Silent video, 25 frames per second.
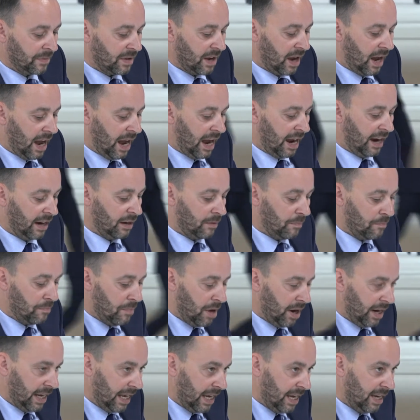and
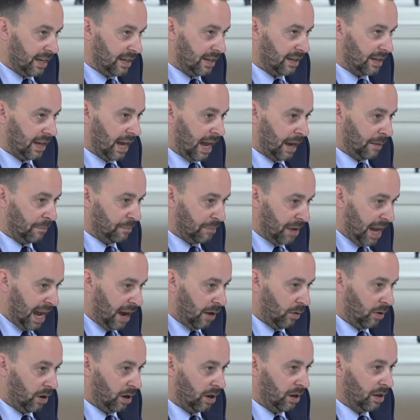money and
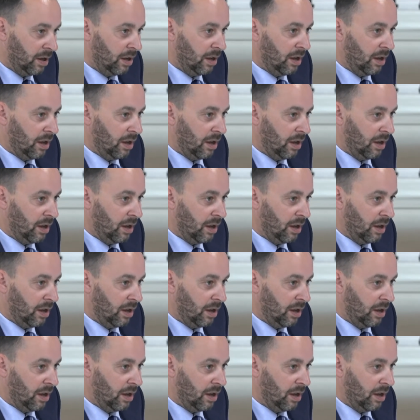power